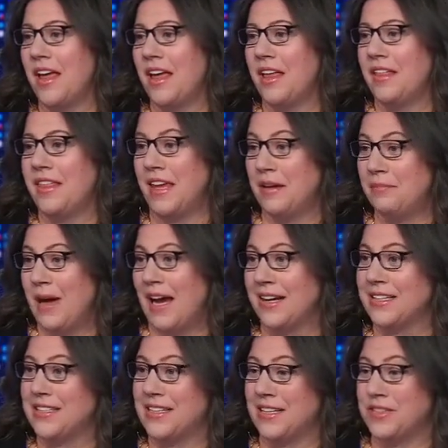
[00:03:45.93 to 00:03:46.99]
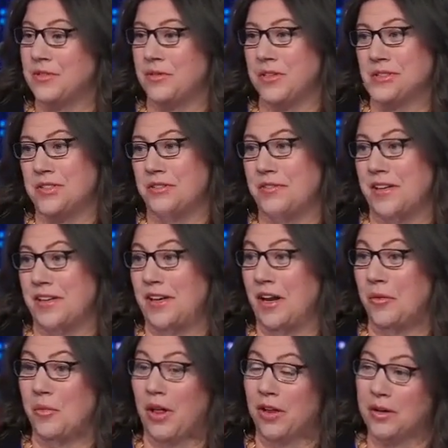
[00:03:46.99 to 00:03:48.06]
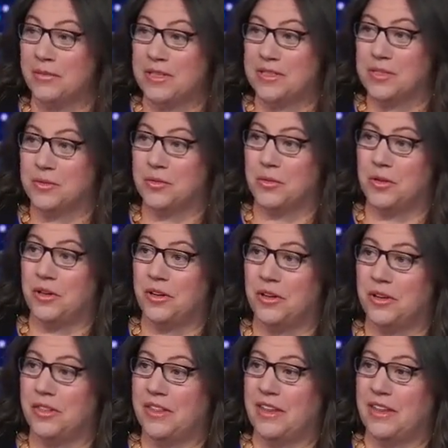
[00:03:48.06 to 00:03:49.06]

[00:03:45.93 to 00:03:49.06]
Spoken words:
The impact is that students are feeling unwelcome in school.